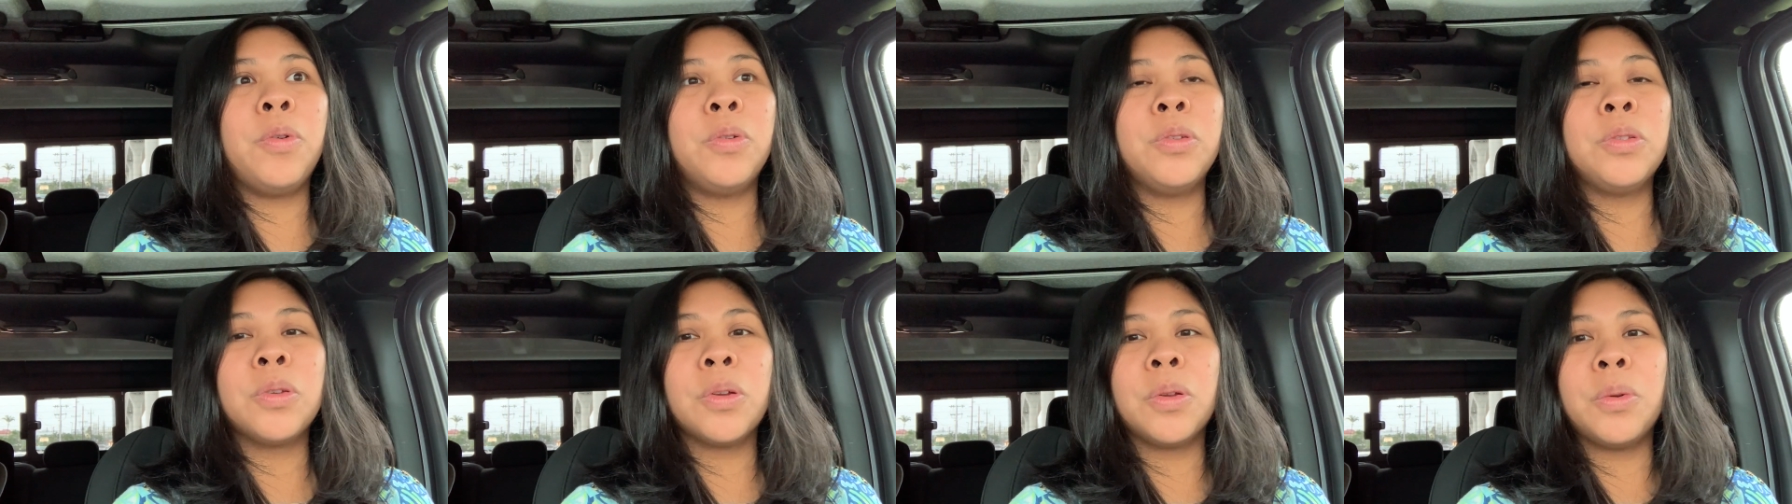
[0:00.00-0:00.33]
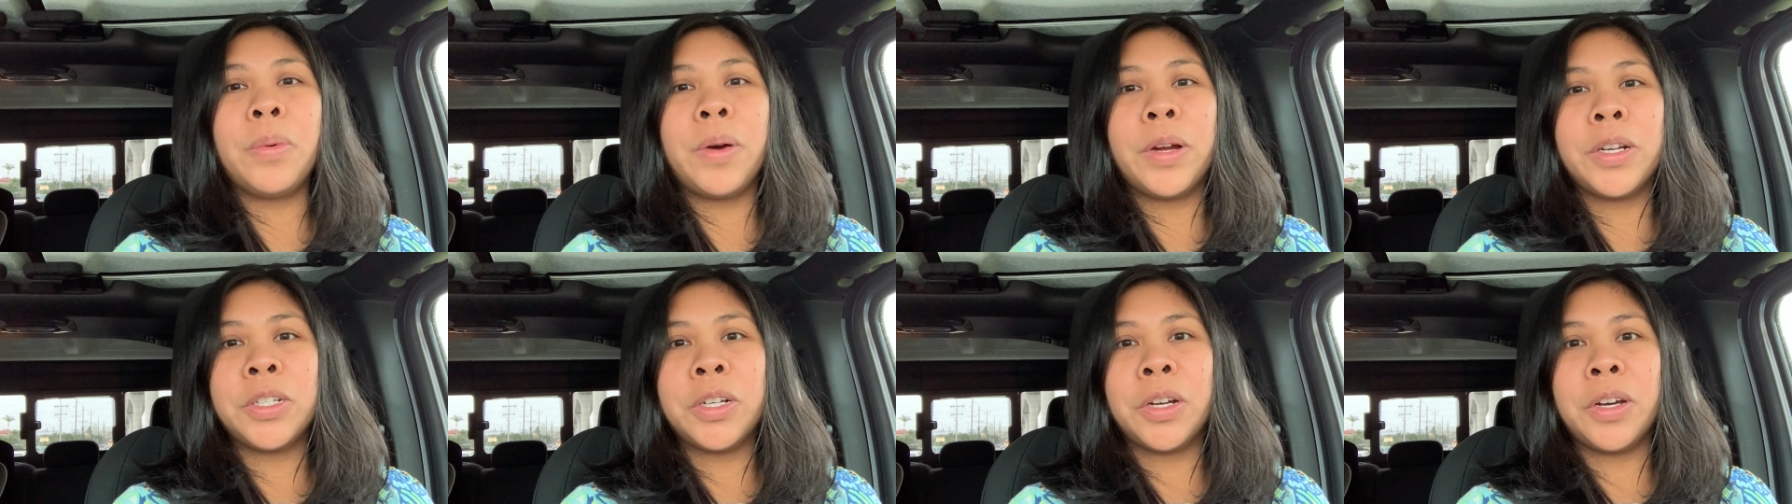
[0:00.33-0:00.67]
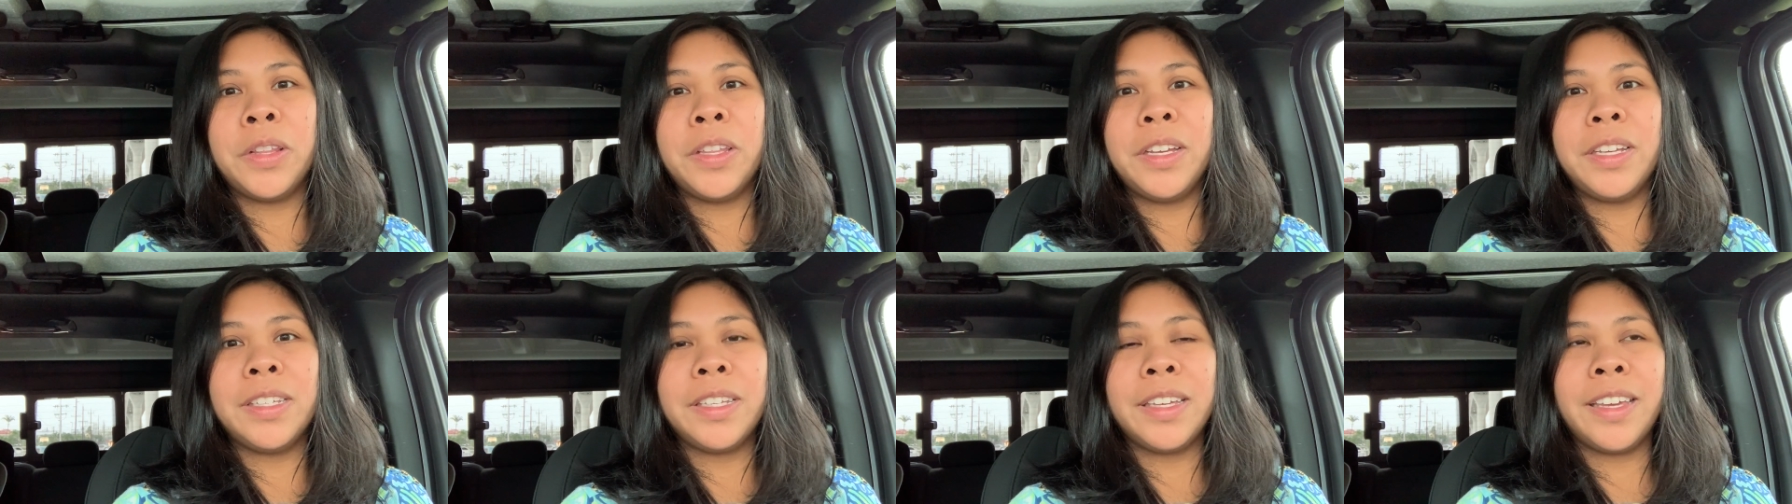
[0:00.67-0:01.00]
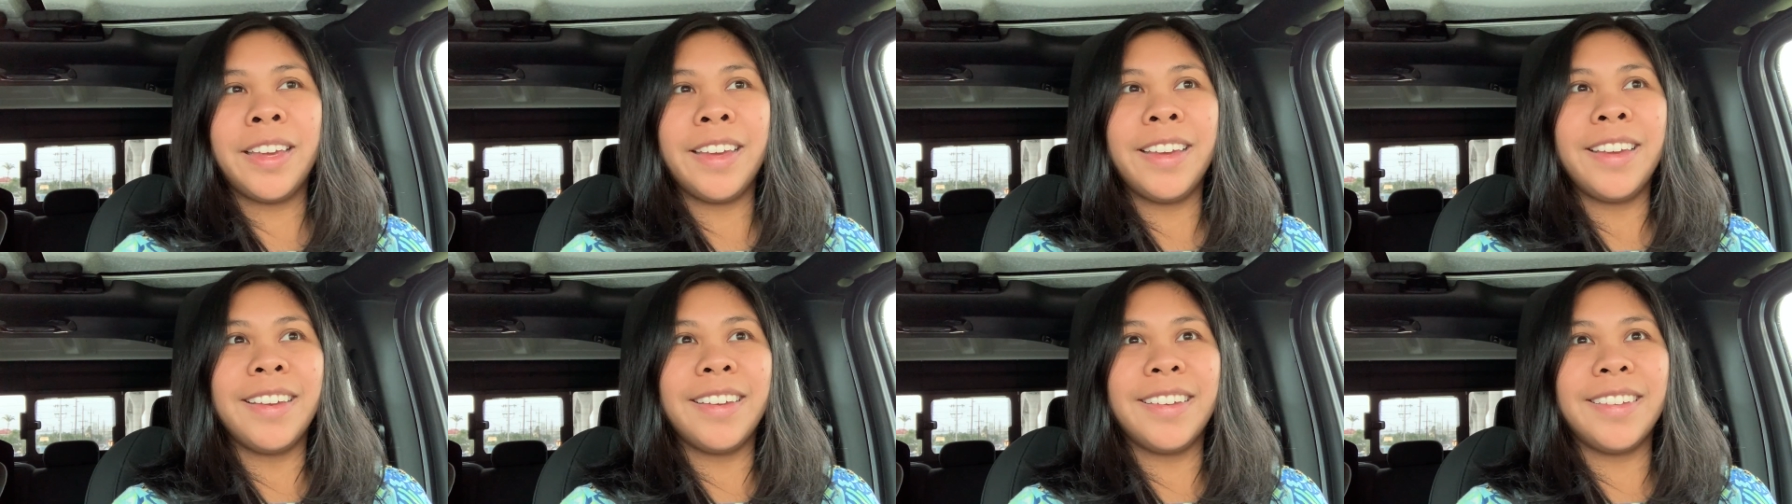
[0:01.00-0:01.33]
Who's going to watch all these
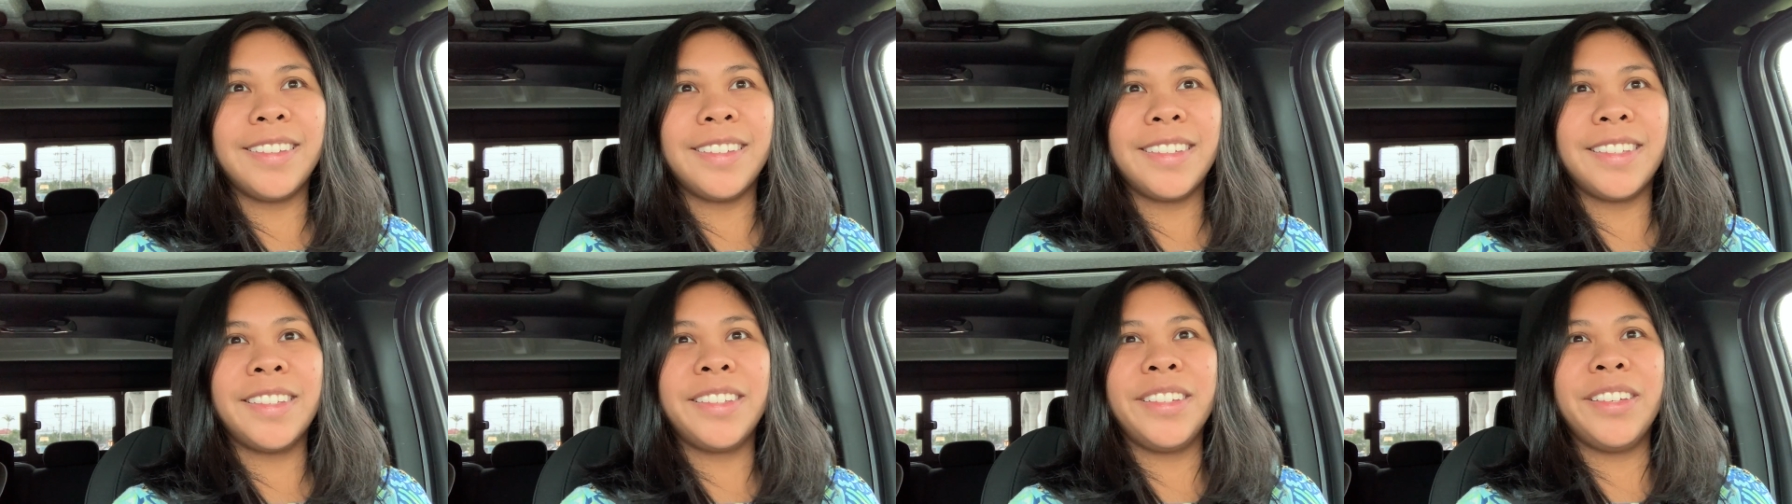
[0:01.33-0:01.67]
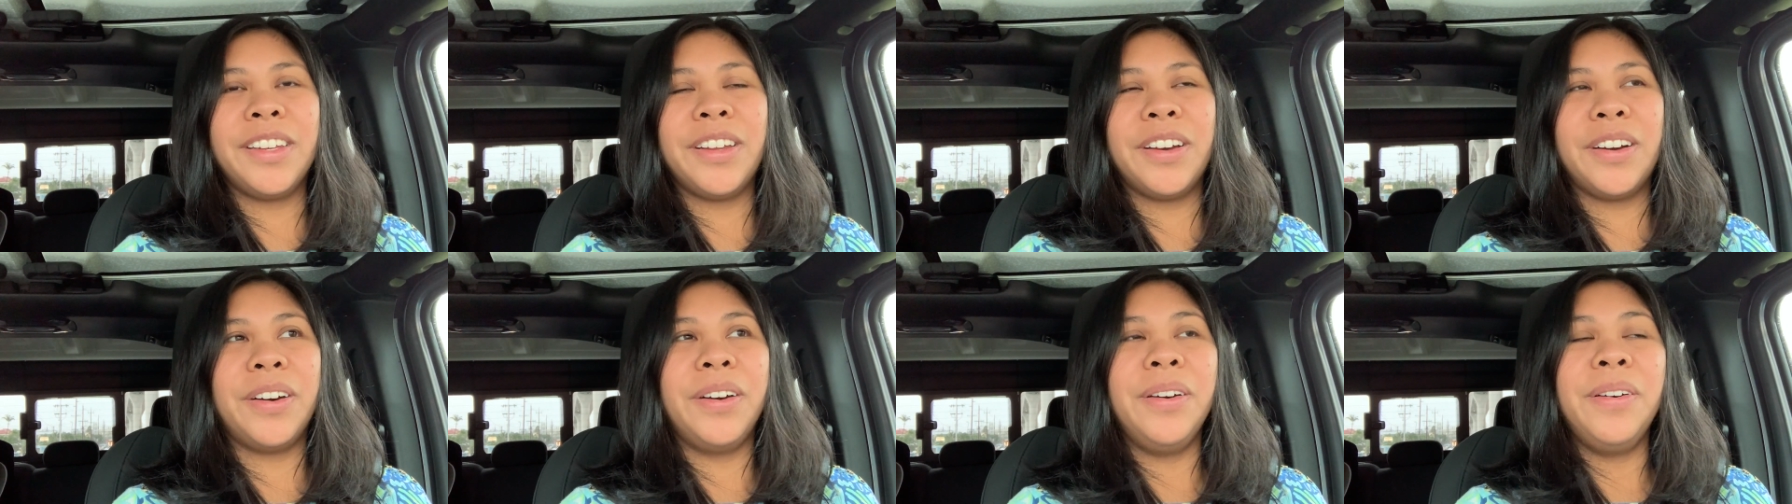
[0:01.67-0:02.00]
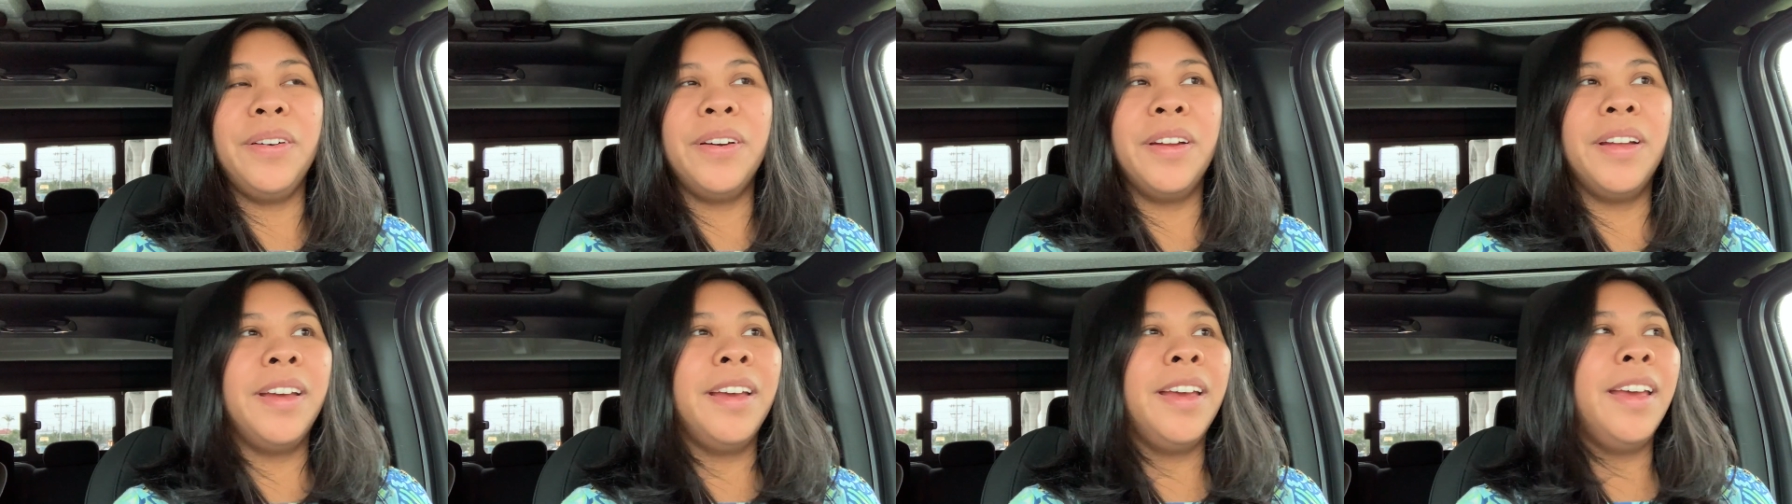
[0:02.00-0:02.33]
kids, you know?